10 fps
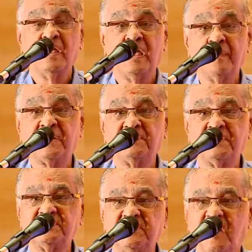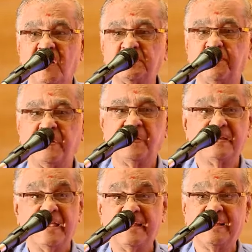emergency hospital,
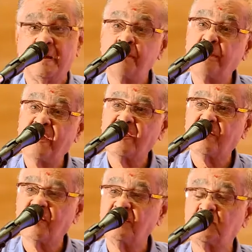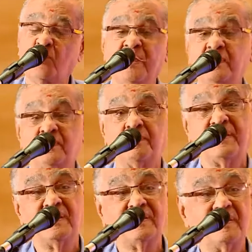can he come back or is going to the
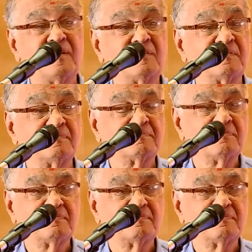burial ground?